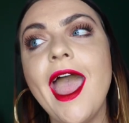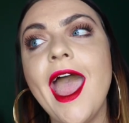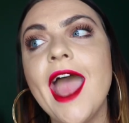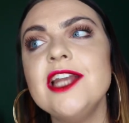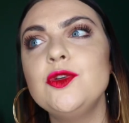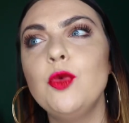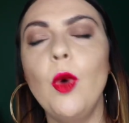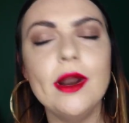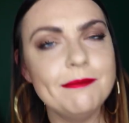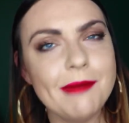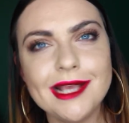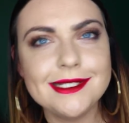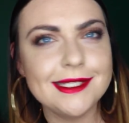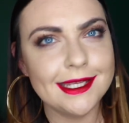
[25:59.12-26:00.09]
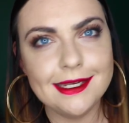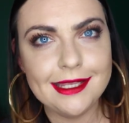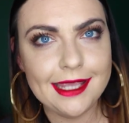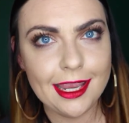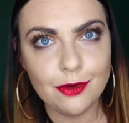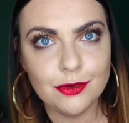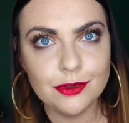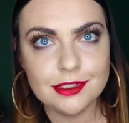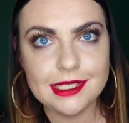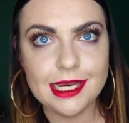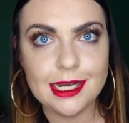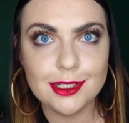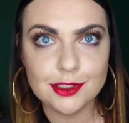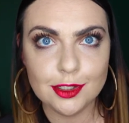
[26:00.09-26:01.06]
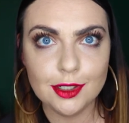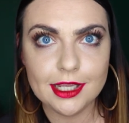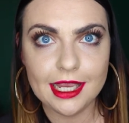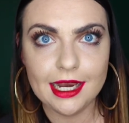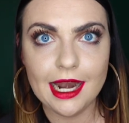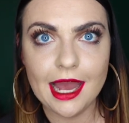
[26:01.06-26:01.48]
and what my skincare routine is looking